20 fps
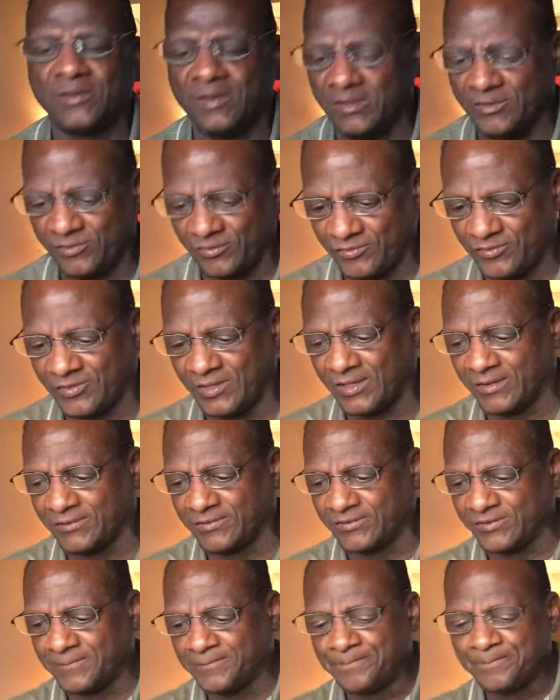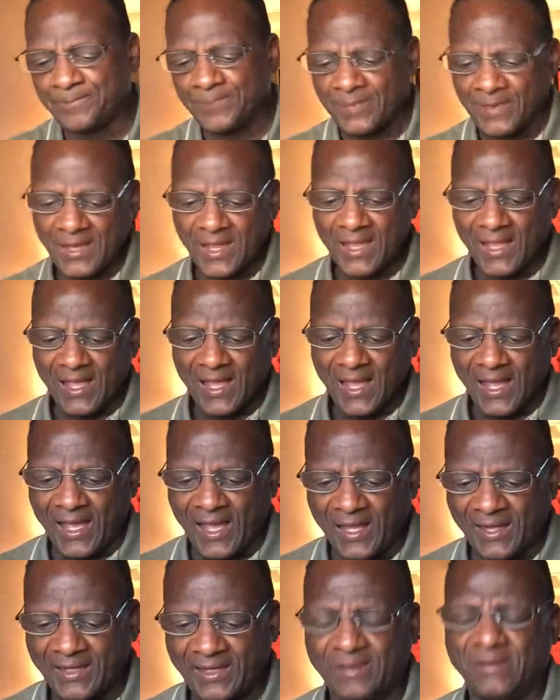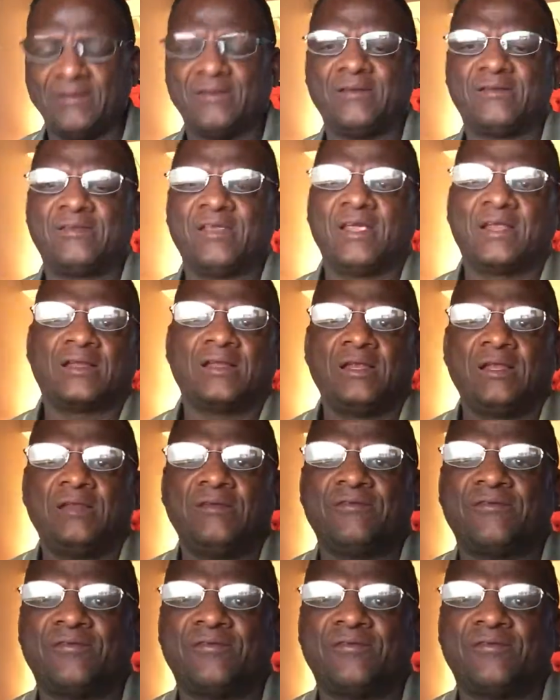than yourselves. I didn't detect any